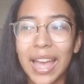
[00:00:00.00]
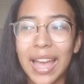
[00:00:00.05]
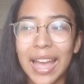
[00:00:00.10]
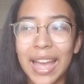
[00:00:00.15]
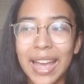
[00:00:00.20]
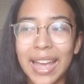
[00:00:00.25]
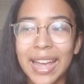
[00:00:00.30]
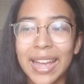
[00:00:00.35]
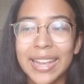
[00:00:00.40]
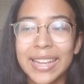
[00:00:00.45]

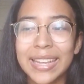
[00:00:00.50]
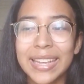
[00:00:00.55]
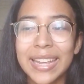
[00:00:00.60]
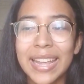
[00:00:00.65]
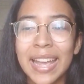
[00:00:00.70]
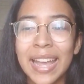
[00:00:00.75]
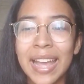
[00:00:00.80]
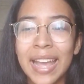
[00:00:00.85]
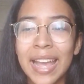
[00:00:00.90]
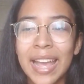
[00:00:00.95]

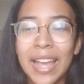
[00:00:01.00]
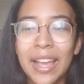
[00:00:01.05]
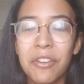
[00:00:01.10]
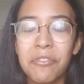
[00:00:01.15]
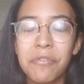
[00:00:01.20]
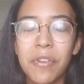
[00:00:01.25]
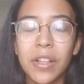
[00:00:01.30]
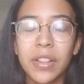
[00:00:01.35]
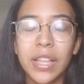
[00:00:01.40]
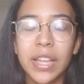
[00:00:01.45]
I
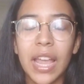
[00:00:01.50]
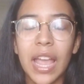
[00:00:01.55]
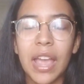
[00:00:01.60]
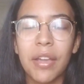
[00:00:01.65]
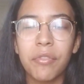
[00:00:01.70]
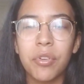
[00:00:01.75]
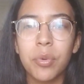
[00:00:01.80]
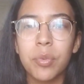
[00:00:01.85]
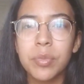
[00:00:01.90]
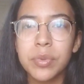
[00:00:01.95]
felt like
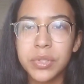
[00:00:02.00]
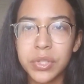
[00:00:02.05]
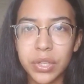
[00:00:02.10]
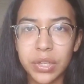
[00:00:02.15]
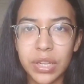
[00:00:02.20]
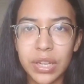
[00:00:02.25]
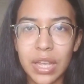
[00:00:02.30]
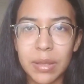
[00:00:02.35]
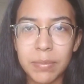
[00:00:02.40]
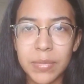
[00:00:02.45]
everyone was
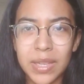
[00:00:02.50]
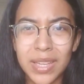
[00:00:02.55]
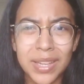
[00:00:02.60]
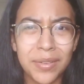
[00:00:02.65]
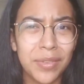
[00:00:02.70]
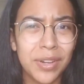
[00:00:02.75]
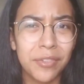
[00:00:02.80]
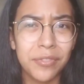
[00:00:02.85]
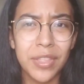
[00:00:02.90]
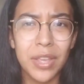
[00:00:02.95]
looking at me,
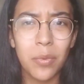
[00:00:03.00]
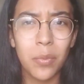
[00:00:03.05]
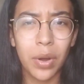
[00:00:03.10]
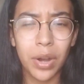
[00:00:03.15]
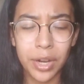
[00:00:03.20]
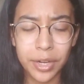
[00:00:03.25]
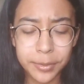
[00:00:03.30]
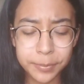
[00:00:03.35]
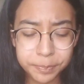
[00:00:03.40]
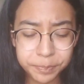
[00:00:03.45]
even if they
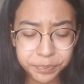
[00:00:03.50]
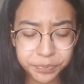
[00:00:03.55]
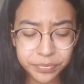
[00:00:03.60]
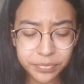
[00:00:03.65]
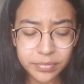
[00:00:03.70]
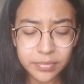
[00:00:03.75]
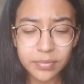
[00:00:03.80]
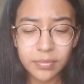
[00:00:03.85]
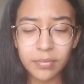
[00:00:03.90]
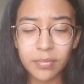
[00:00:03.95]
weren't.
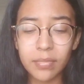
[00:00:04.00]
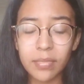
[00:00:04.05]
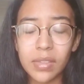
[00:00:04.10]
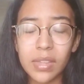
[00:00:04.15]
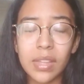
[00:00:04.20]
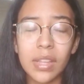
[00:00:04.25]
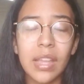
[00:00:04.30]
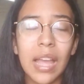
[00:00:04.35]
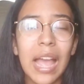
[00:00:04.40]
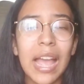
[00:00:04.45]

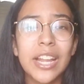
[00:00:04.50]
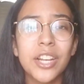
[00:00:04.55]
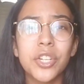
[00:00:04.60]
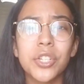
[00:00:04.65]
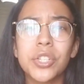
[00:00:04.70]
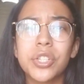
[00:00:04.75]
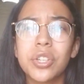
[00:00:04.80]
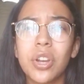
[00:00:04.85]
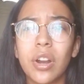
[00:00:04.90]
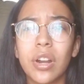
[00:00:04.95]
I
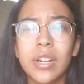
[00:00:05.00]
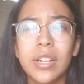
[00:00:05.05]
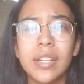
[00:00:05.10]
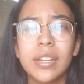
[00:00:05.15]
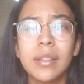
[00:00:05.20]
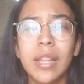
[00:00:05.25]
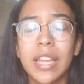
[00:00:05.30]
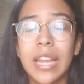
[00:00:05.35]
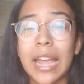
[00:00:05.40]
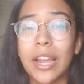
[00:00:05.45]
just
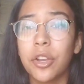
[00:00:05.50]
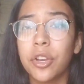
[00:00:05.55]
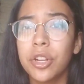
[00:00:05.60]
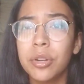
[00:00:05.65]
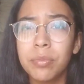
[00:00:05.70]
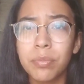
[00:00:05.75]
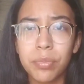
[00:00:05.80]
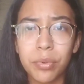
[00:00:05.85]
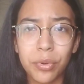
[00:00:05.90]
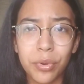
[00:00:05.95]
started, like, I
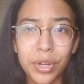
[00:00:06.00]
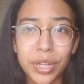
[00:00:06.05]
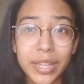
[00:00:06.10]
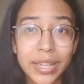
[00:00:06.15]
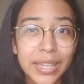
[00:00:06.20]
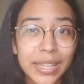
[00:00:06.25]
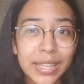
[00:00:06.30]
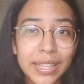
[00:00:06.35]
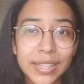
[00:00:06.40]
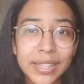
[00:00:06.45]
couldn't
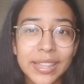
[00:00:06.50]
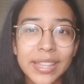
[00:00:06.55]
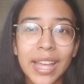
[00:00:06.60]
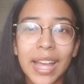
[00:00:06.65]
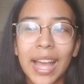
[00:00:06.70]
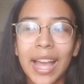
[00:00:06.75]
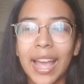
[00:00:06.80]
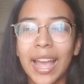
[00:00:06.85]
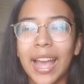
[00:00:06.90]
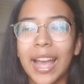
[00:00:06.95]
breathe.
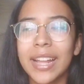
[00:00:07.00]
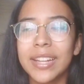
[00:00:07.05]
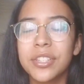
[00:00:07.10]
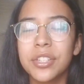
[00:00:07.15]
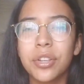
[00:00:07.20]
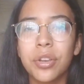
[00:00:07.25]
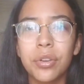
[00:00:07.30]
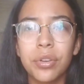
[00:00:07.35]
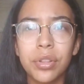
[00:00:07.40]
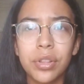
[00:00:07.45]
I had
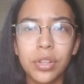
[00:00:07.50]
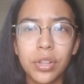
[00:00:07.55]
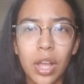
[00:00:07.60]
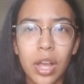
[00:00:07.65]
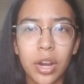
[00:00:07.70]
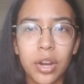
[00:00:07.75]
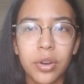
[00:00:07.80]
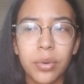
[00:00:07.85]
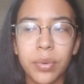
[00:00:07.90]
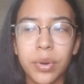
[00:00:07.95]
to go to the
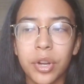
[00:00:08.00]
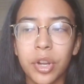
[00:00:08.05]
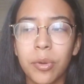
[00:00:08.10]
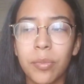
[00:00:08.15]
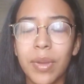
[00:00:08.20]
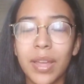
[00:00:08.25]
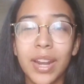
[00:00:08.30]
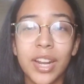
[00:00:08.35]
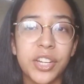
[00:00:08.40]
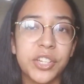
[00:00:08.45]
locker
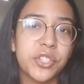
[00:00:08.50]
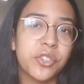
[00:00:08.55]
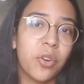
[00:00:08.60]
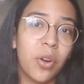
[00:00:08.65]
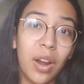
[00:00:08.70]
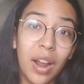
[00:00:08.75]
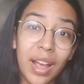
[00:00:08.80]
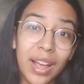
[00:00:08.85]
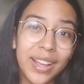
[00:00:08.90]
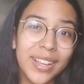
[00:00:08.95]
room, and I just
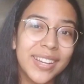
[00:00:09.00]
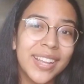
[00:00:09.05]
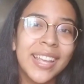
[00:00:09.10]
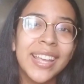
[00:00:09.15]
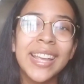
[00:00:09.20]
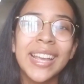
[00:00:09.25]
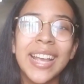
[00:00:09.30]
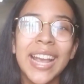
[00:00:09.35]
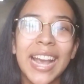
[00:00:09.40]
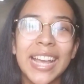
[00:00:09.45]
cried.
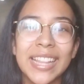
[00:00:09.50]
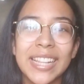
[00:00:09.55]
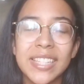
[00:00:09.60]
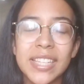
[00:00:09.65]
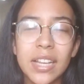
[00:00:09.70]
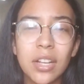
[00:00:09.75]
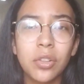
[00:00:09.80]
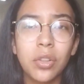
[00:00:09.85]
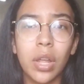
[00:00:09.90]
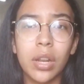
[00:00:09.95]
And that's
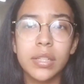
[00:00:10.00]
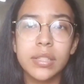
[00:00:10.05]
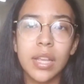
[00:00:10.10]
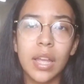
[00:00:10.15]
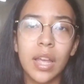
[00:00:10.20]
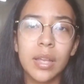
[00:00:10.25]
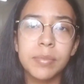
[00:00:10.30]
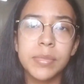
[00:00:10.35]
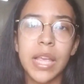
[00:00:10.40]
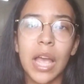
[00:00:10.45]
like a lot of
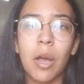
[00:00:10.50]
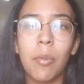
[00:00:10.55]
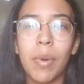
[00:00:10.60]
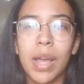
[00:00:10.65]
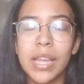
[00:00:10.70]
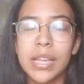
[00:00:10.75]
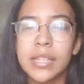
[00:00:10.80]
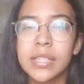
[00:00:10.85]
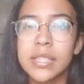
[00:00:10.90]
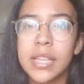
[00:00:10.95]
times how
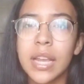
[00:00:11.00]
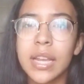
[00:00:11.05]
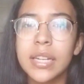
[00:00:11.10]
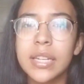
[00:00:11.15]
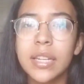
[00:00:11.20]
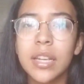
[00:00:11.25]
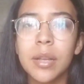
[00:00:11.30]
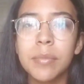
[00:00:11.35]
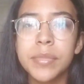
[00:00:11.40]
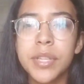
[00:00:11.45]
my
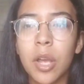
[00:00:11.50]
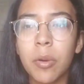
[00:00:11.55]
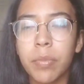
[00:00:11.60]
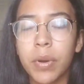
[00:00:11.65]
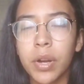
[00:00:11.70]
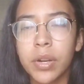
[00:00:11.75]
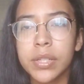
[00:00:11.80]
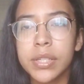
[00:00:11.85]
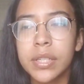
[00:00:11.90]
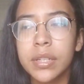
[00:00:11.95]
anxiety comes out
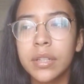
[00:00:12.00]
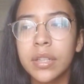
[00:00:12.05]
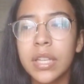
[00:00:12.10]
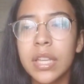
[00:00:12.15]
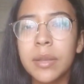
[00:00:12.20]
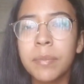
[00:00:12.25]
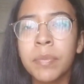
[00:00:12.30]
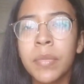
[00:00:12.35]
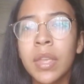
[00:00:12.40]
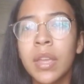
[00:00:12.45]

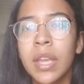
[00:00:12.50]
personally.